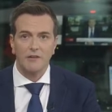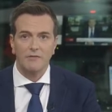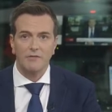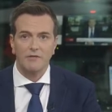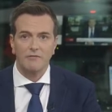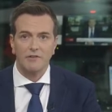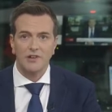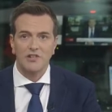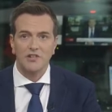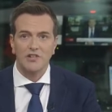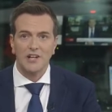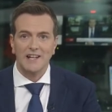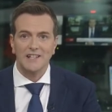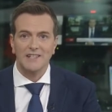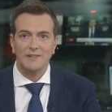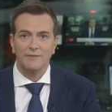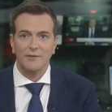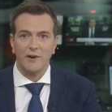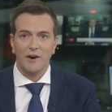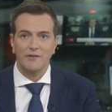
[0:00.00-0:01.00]
of the Russian
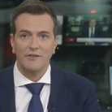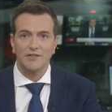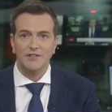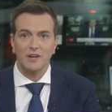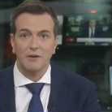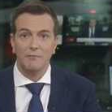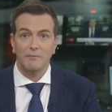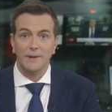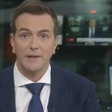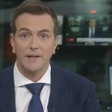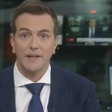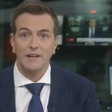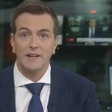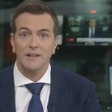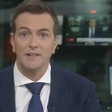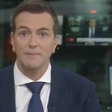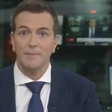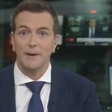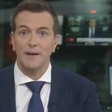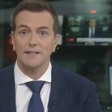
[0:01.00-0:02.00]
antivirus company
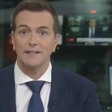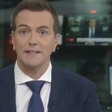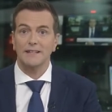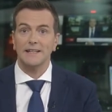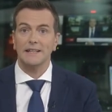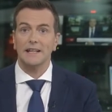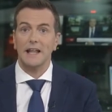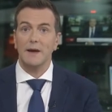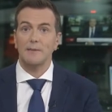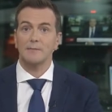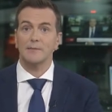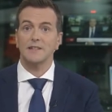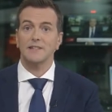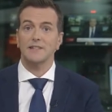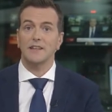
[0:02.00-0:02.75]
Kaspersky Lab.